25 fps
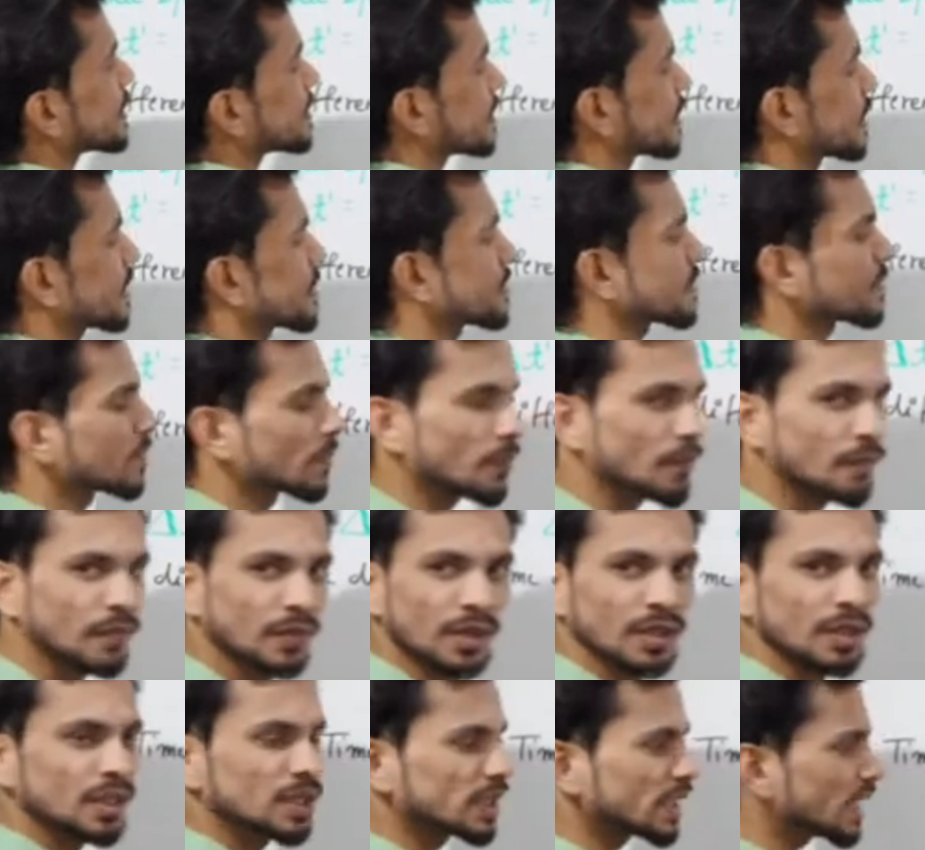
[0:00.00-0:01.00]
dash,
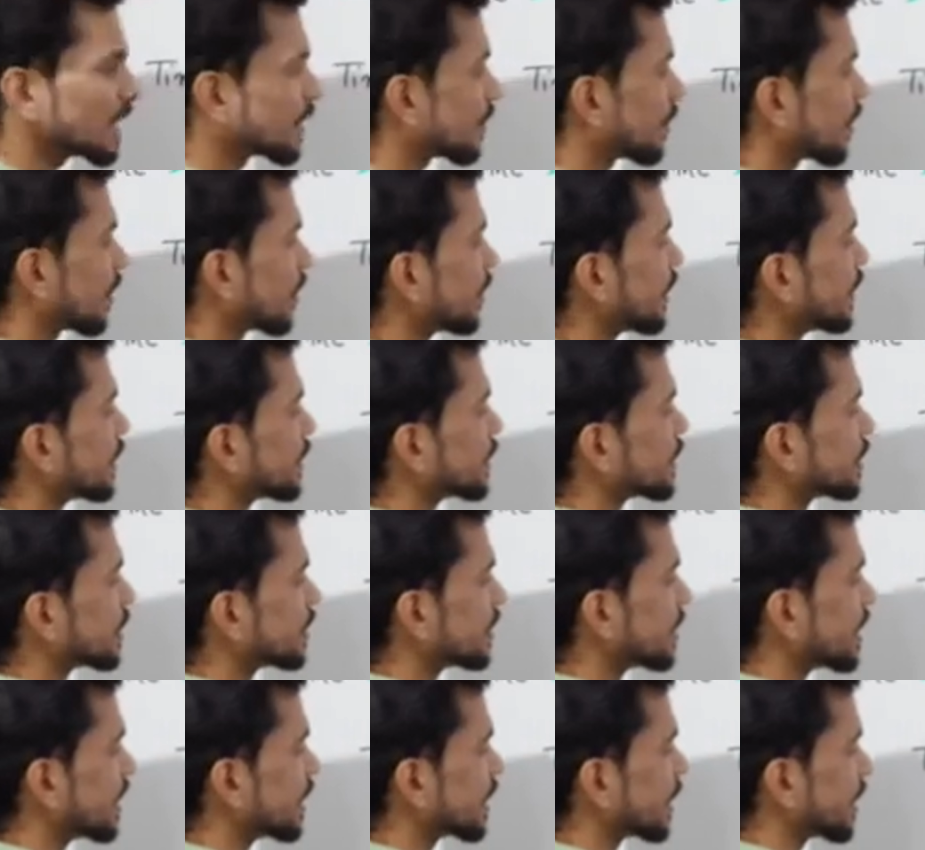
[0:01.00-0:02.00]
that will be
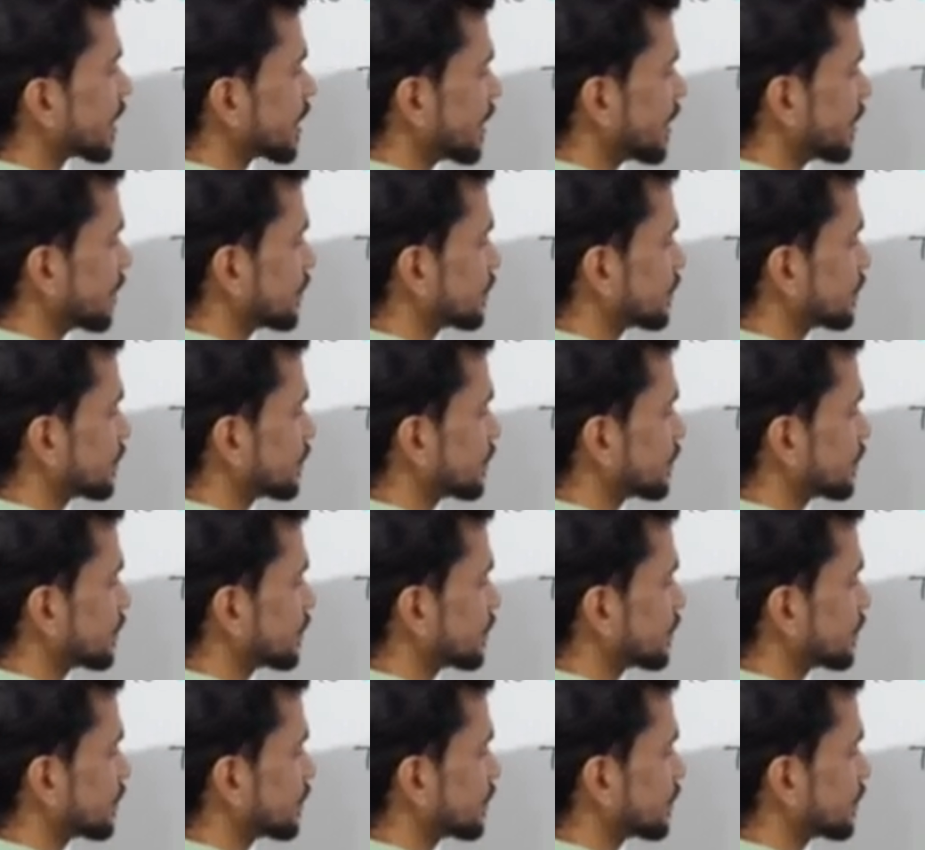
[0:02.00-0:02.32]
delta t,